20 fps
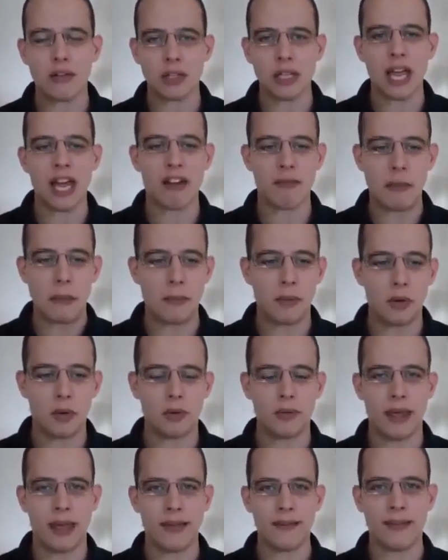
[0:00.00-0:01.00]
A lot of
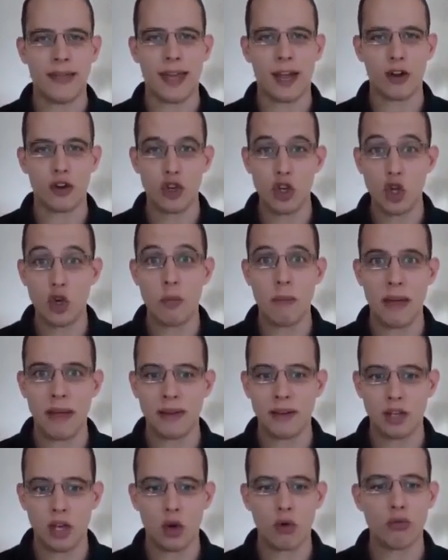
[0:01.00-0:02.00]
people that are new
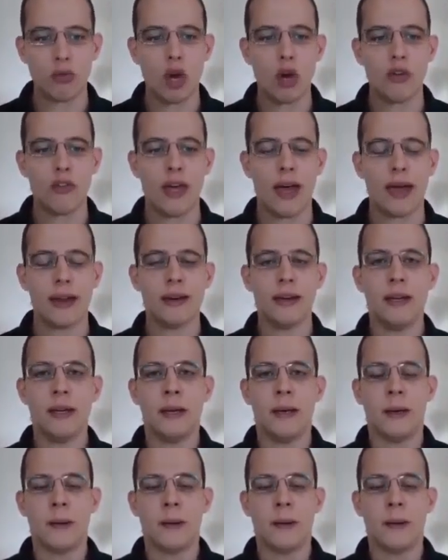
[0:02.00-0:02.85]
don't know that.